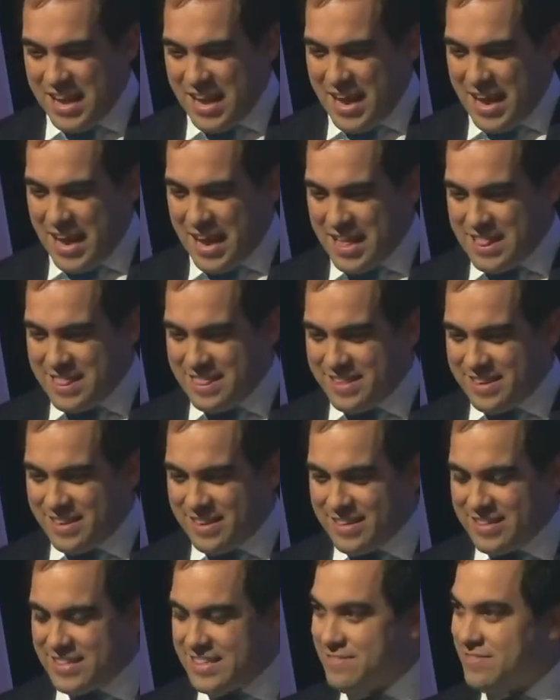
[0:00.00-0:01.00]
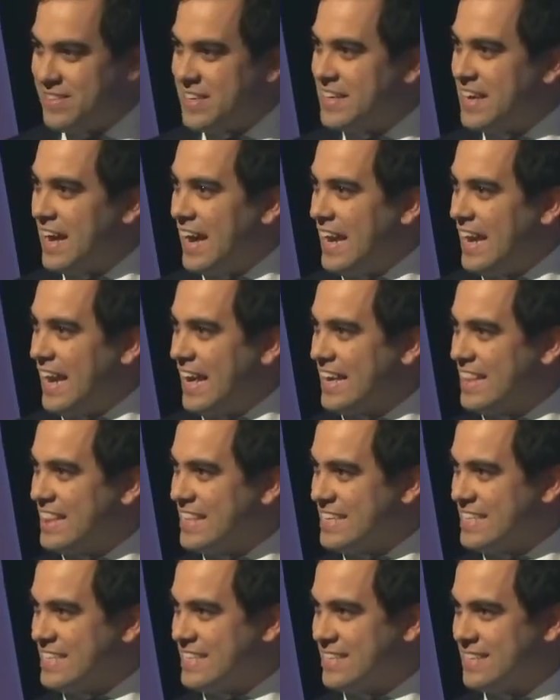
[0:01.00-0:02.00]
And even I like
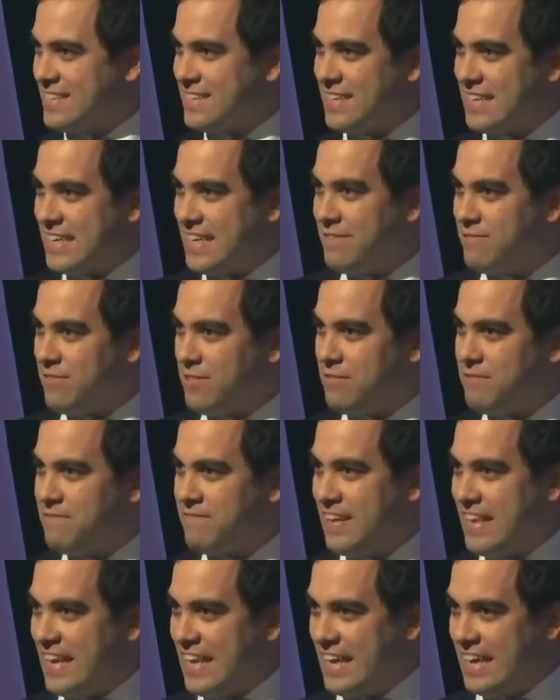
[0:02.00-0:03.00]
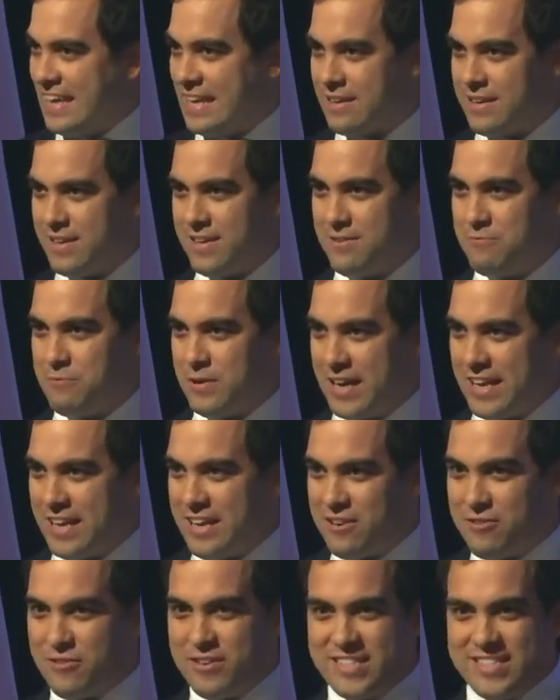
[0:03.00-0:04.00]
this evil feeling when I
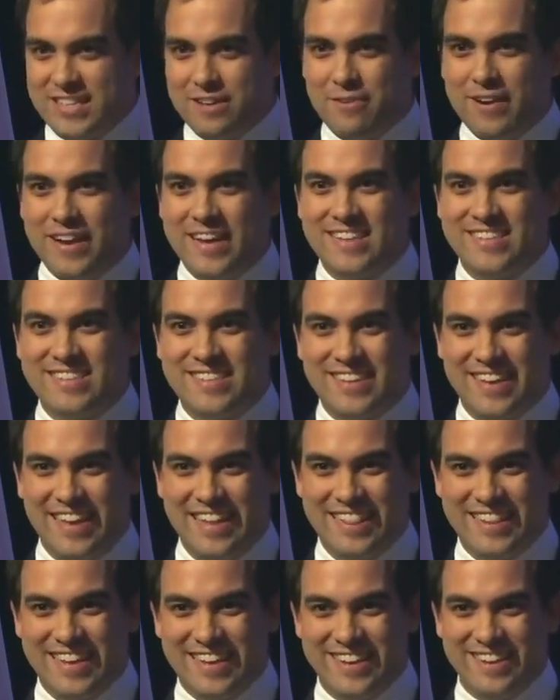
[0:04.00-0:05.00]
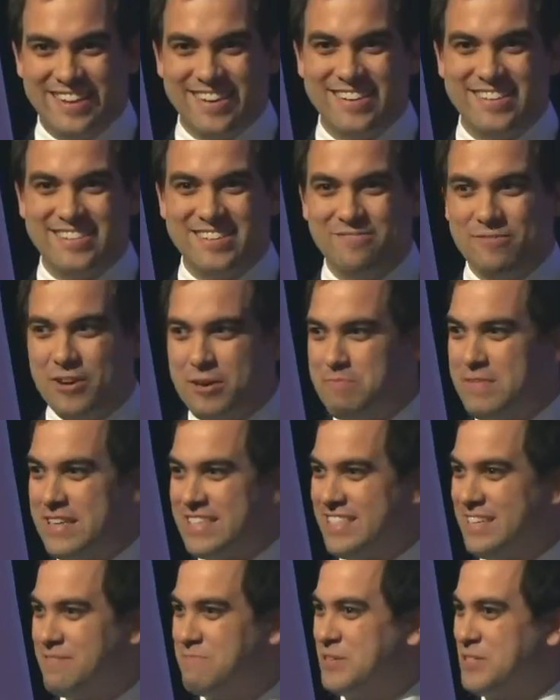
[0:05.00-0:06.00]
increase the rates and then someone
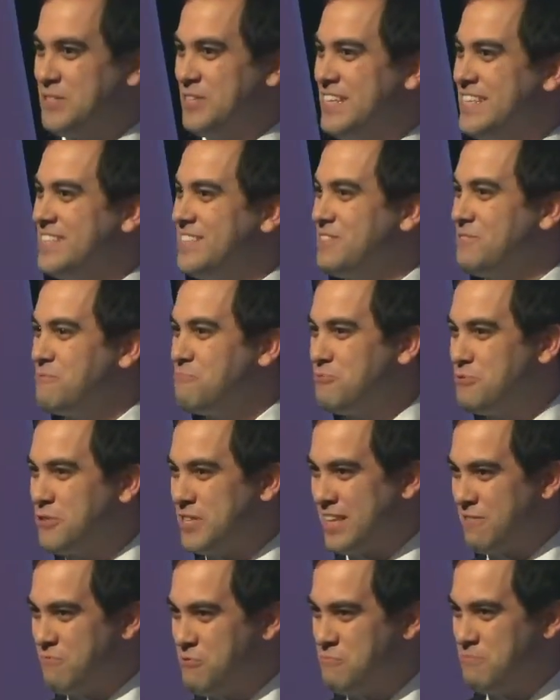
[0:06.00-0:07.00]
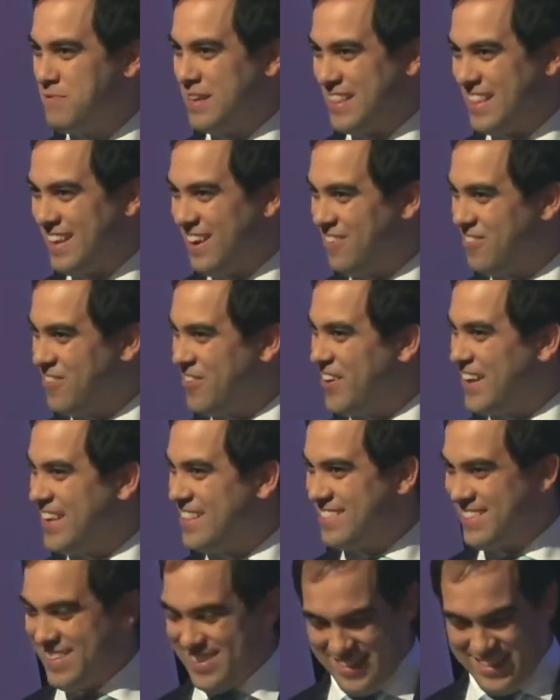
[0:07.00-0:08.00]
missed the opportunity to book the room at a lower
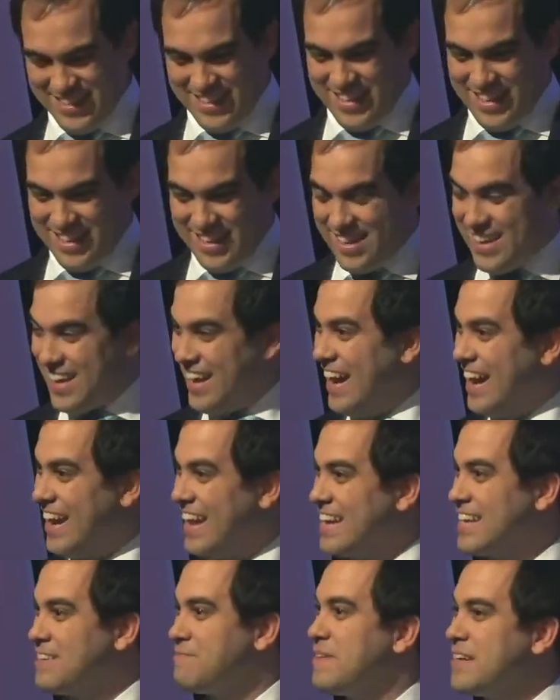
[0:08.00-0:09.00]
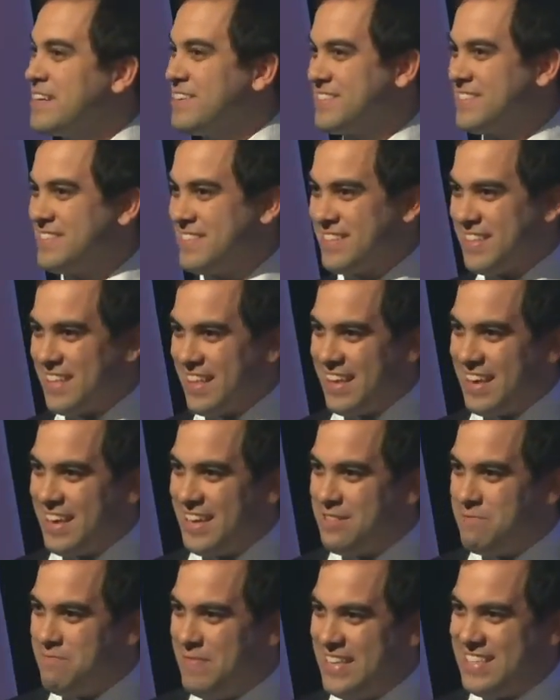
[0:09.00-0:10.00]
rate. I like it because
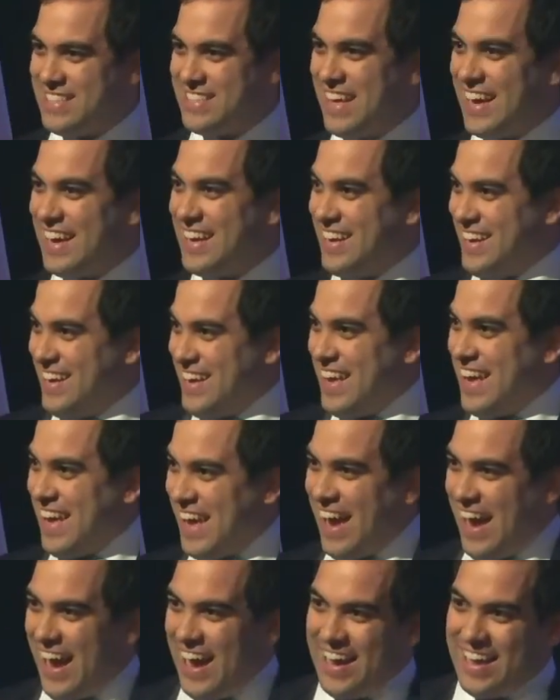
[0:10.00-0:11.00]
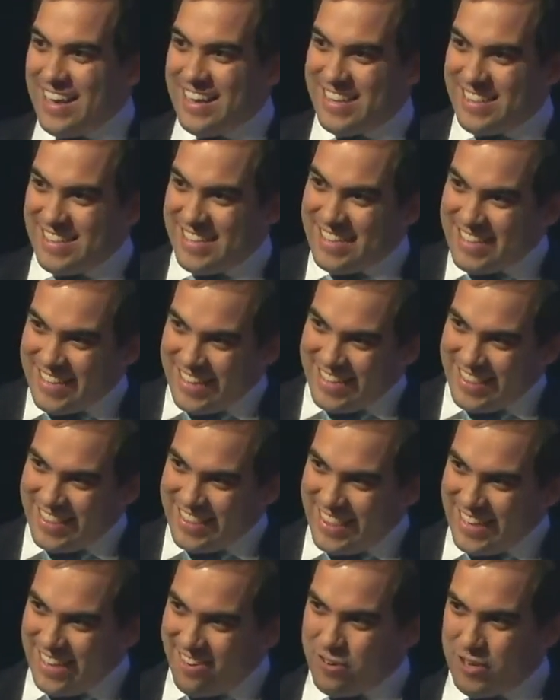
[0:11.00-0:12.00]
it means that I
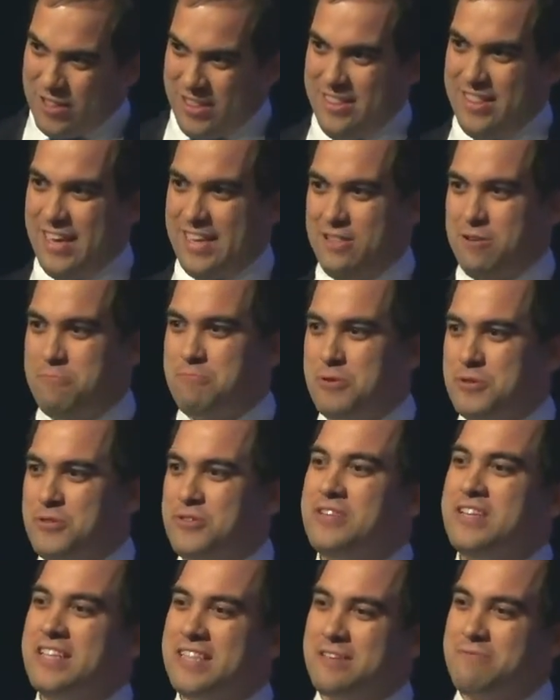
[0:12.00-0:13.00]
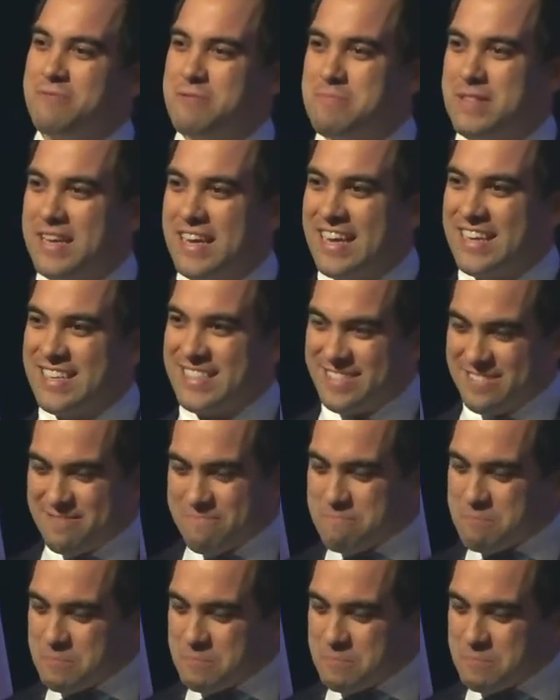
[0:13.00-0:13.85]
took that opportunity from the guest.